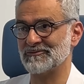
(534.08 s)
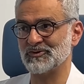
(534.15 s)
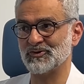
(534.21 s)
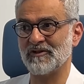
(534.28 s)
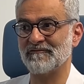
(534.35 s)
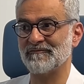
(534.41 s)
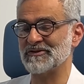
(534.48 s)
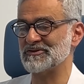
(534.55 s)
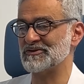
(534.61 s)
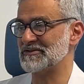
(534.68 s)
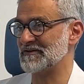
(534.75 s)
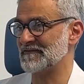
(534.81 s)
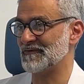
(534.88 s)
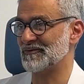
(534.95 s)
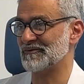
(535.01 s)
12 months, you
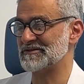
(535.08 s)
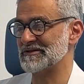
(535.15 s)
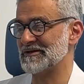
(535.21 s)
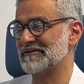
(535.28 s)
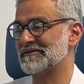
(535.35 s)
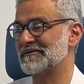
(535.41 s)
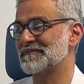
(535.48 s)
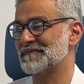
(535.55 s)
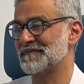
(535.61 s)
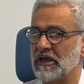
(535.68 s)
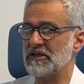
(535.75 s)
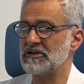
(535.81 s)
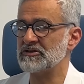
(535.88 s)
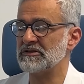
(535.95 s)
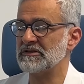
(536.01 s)
see full result.
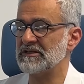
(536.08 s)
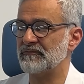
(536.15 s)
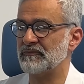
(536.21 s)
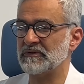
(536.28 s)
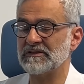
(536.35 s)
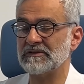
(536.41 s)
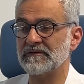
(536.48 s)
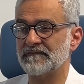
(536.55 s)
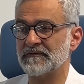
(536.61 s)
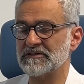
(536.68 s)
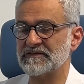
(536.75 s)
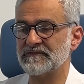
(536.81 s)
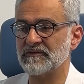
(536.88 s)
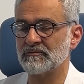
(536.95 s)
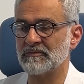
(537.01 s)
Occasionally, within the
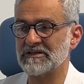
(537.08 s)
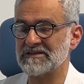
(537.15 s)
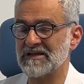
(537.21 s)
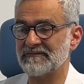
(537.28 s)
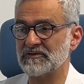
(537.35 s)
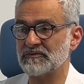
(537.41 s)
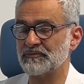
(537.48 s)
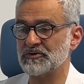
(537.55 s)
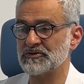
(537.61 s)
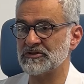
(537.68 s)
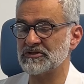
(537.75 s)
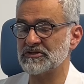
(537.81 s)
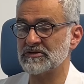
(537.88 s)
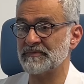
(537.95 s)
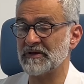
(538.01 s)
first few months after
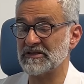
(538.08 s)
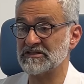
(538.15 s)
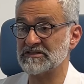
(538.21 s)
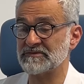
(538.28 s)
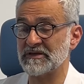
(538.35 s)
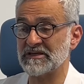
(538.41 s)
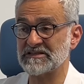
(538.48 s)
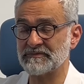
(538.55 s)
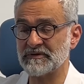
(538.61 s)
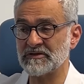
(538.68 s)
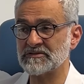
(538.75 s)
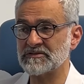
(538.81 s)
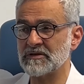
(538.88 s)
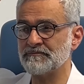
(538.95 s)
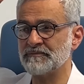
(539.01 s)
procedure, patients may
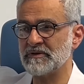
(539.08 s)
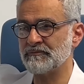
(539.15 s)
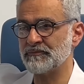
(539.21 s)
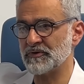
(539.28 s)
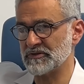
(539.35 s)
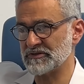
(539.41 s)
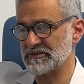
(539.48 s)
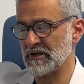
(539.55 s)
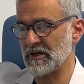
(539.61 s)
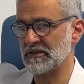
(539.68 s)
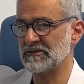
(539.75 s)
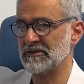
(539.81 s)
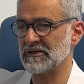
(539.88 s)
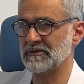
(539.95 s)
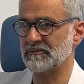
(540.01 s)
experience some pimples on
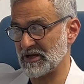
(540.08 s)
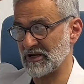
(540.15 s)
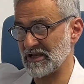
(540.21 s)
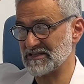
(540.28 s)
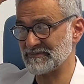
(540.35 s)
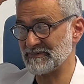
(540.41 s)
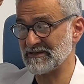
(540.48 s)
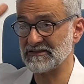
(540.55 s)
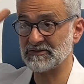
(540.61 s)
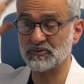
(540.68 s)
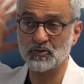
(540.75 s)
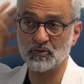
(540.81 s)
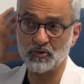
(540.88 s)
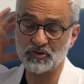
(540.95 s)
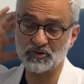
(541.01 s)
the transplanted
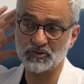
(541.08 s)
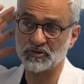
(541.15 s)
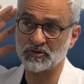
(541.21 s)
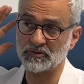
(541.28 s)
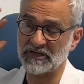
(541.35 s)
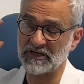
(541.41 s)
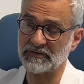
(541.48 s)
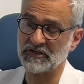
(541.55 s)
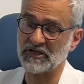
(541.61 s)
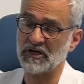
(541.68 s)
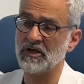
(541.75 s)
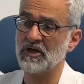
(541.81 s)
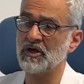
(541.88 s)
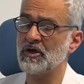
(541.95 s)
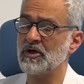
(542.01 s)
or donor area.
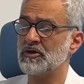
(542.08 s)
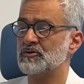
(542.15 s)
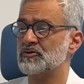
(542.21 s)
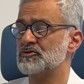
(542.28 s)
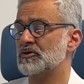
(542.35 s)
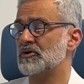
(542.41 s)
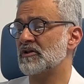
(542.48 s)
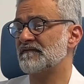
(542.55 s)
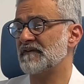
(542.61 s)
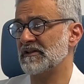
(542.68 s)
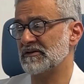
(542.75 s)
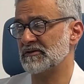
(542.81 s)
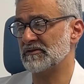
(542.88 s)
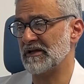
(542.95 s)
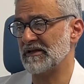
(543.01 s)
Those are called
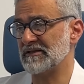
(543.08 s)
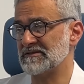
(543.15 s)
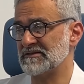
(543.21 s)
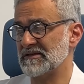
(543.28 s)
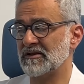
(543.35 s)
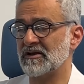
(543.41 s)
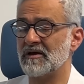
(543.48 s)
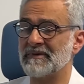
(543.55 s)
folliculitis. They come